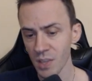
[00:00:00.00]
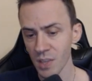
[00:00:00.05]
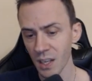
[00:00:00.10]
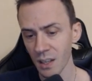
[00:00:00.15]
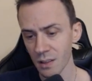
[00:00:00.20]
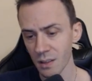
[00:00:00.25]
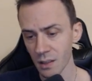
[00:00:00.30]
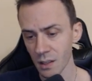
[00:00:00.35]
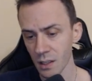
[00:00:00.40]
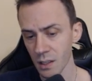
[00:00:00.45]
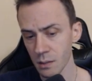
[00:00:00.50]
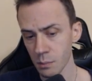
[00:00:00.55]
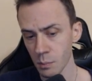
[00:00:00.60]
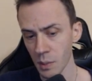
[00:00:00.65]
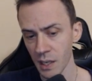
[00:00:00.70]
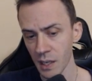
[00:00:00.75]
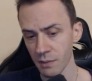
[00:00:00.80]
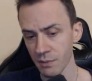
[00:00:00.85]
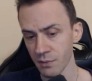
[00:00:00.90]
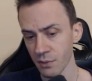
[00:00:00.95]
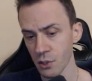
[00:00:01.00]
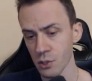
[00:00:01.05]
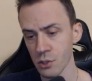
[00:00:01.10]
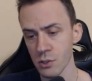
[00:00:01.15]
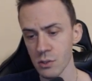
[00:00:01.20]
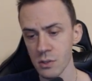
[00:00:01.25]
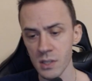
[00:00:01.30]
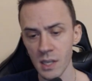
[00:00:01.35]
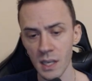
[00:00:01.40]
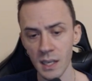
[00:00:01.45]
and it's my
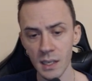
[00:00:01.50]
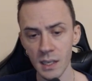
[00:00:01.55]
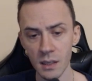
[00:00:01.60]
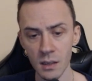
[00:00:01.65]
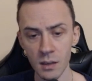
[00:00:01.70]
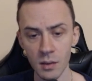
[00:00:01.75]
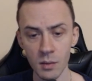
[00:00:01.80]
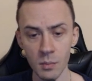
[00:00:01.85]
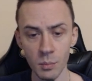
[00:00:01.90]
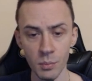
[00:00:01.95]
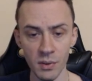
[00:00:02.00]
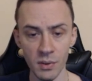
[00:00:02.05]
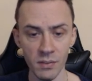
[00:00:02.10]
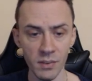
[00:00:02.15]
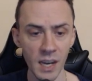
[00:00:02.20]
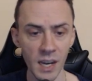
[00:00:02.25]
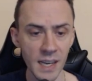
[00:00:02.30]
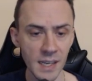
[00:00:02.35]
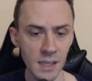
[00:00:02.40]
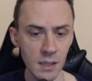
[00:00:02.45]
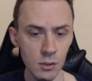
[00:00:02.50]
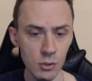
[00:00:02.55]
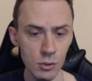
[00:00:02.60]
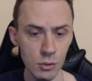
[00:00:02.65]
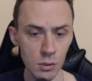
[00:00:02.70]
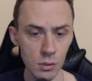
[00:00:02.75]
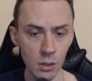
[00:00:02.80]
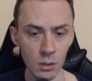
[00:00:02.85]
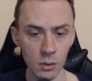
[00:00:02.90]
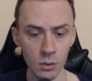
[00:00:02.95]
first day providing,
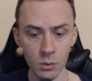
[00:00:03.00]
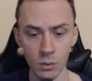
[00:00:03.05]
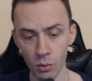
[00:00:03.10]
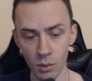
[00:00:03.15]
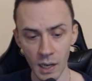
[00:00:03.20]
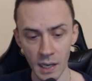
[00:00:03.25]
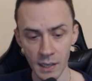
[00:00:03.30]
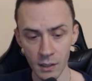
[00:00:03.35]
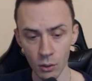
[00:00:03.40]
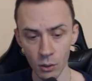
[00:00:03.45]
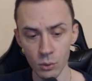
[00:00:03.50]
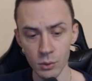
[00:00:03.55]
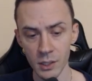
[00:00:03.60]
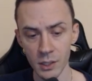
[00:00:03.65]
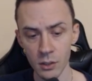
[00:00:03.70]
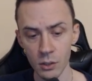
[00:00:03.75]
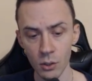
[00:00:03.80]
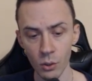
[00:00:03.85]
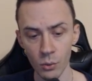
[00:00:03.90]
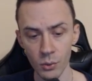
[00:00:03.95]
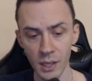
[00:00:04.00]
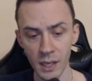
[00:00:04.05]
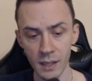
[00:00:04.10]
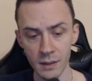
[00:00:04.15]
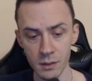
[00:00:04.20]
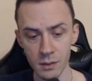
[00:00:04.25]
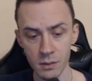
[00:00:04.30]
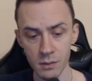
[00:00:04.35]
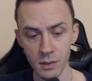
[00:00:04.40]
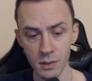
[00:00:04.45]
so I only know
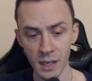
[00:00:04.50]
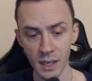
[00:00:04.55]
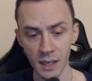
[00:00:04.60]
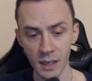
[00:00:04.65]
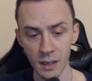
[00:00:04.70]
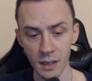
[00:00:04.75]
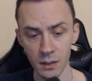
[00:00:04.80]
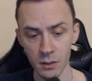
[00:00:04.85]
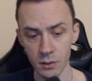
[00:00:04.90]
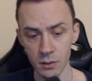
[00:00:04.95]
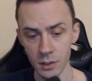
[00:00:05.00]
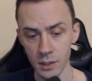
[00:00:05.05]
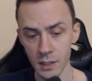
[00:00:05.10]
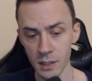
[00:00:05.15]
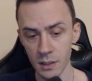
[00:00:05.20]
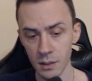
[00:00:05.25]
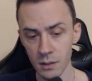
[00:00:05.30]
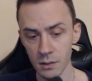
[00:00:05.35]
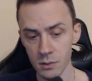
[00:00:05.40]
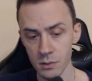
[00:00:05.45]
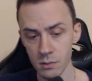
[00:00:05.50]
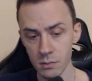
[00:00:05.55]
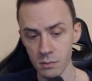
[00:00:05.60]
that there are currently